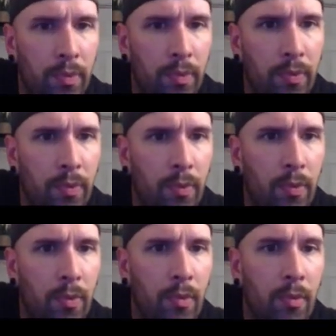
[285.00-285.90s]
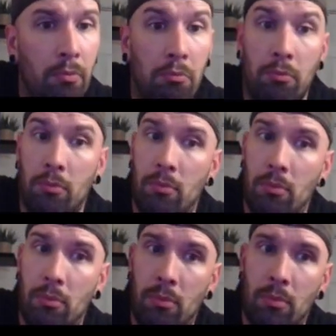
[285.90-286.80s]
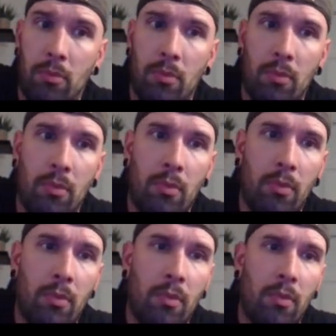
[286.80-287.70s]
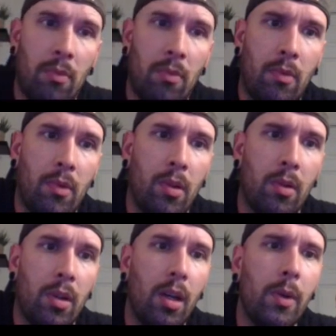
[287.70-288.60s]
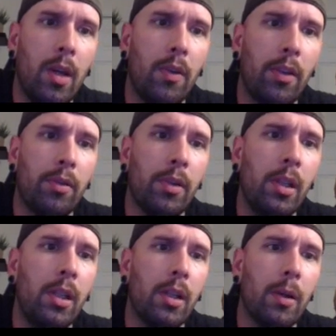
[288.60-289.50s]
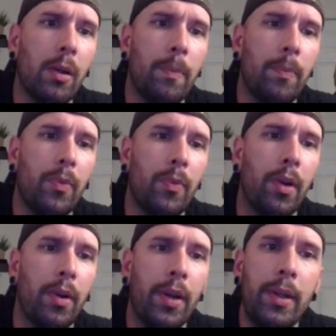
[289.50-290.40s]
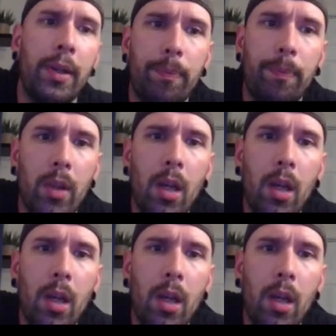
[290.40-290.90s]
negative 3.375. Okay, we have a 3 here. All right.